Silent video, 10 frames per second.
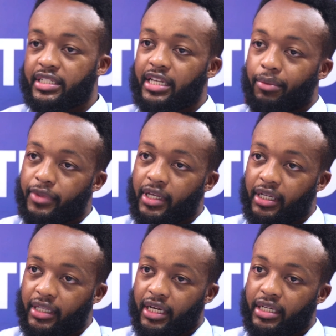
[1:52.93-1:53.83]

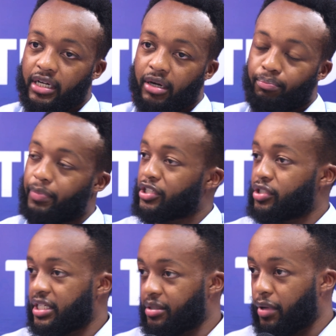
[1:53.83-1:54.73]
something that I'm
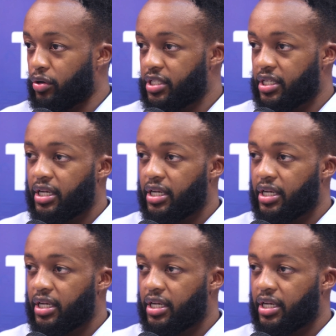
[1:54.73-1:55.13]
passionate about.